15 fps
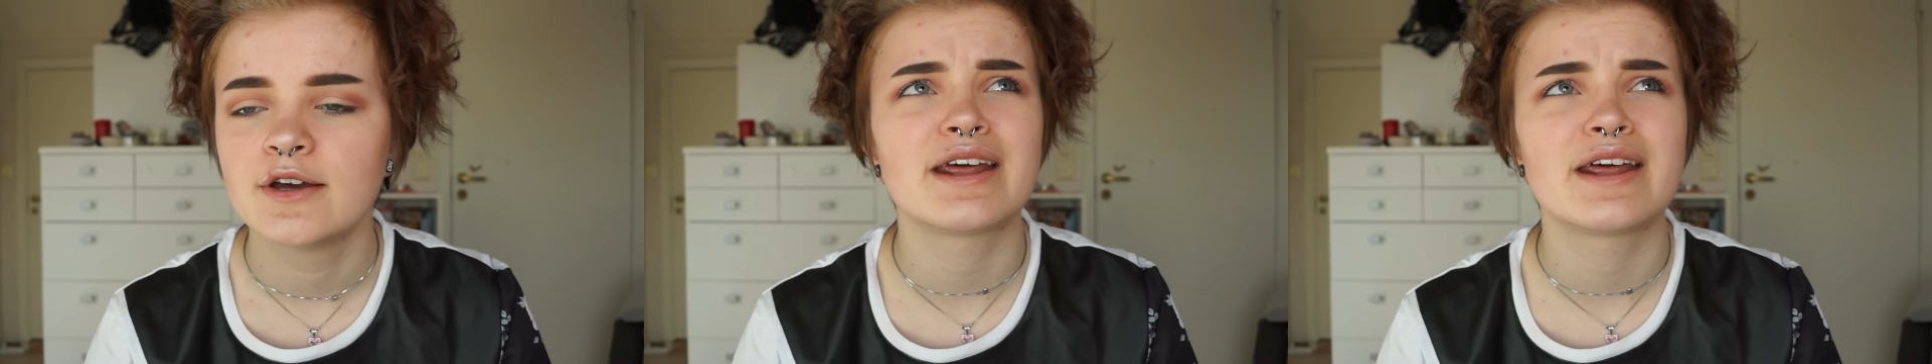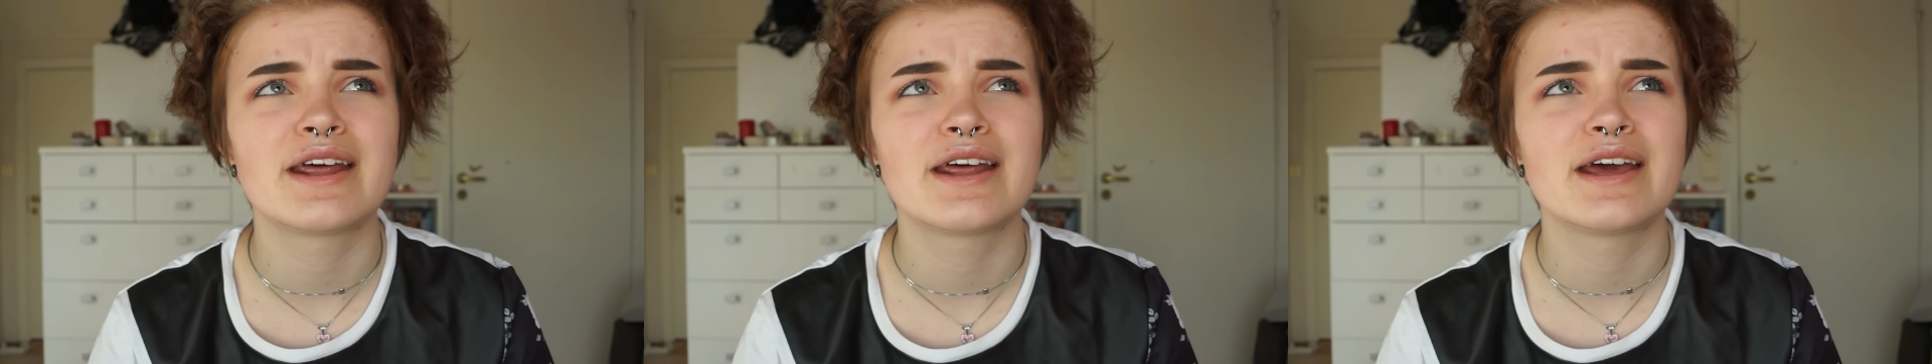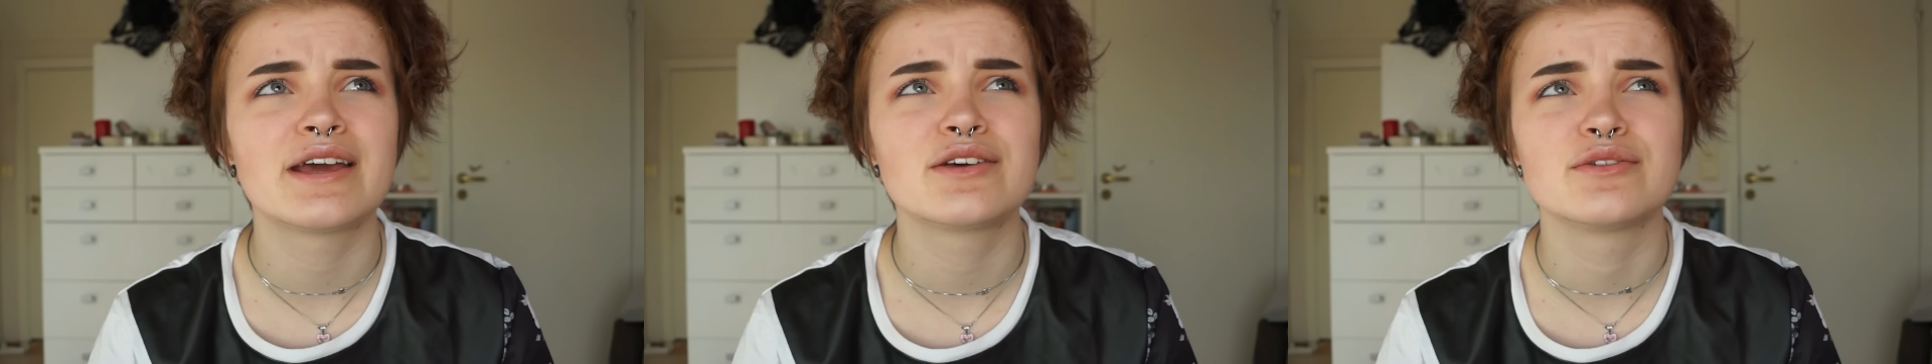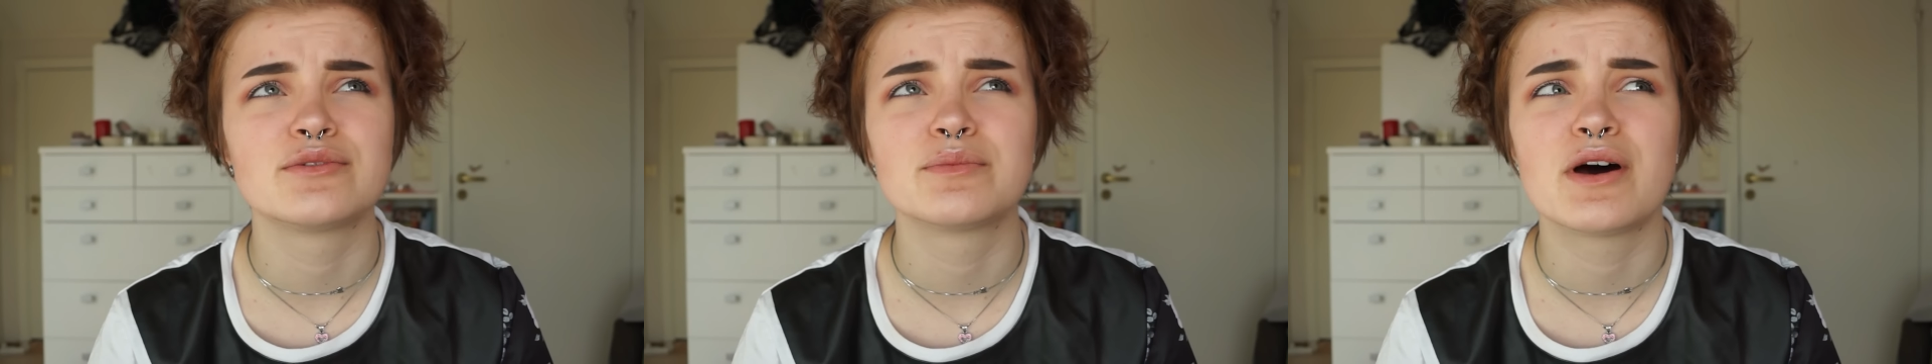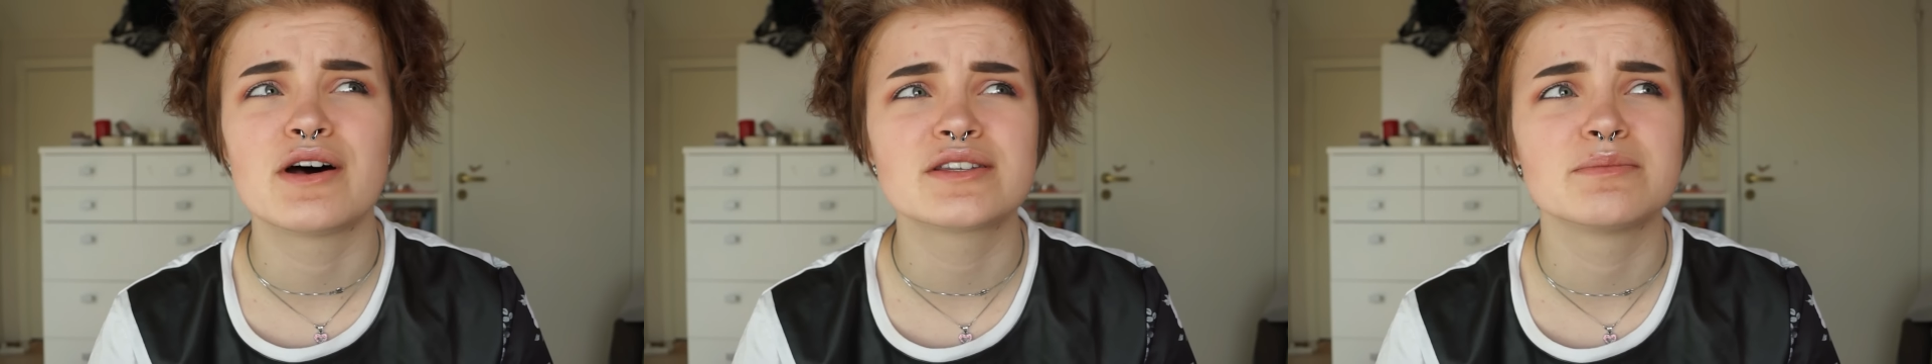Not that I
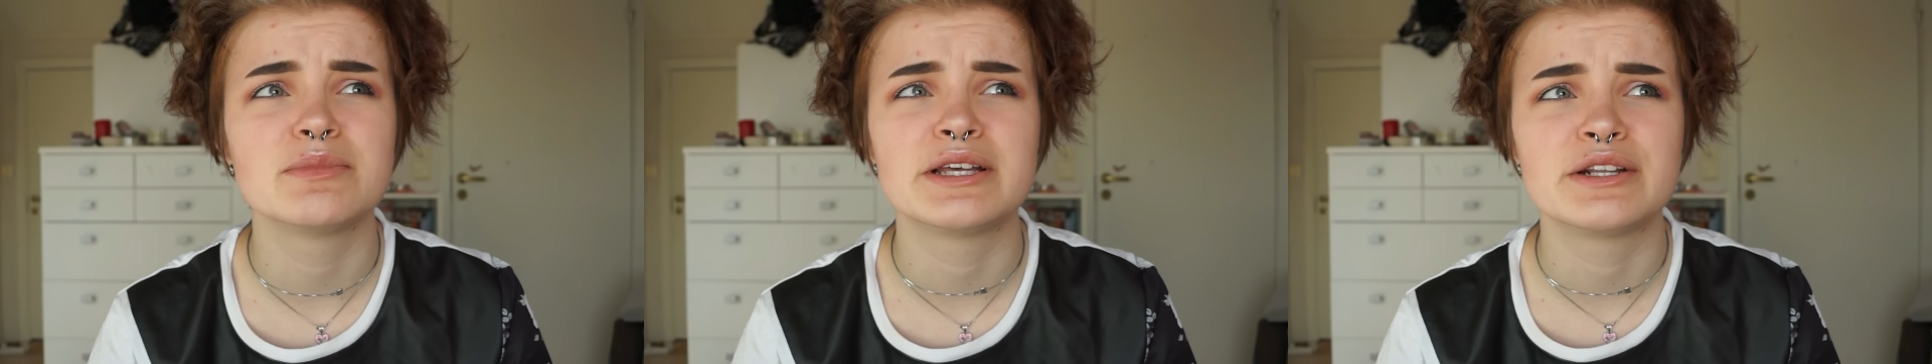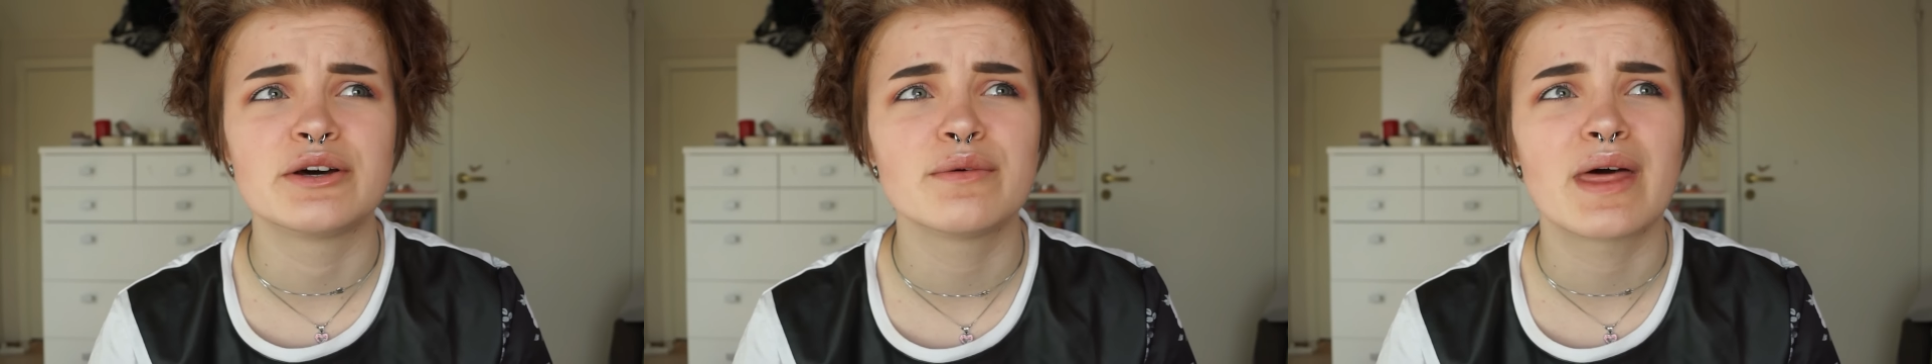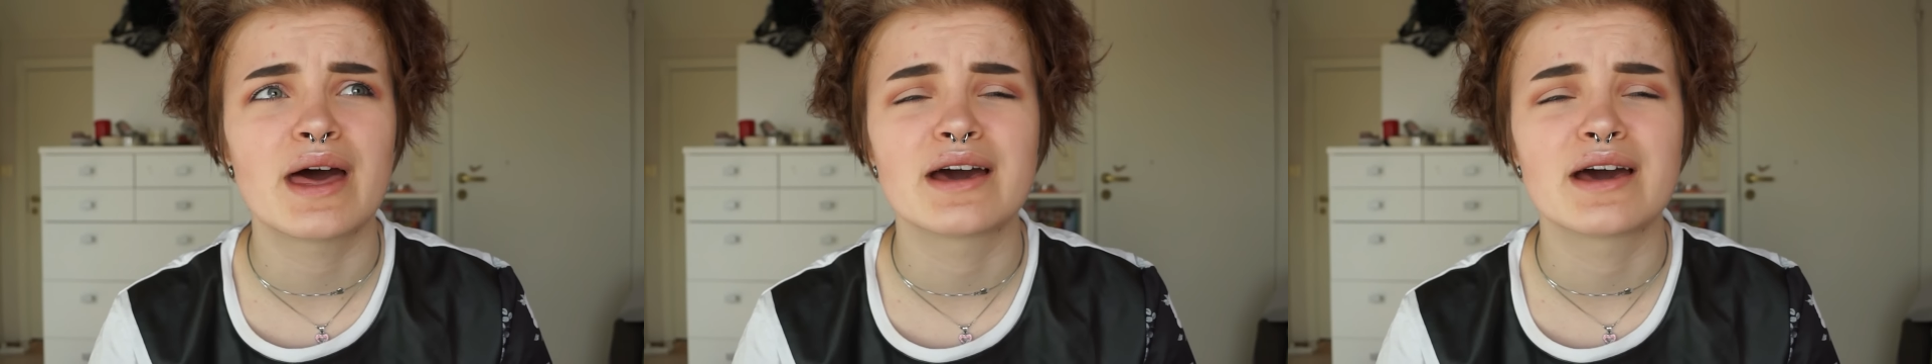could possibly know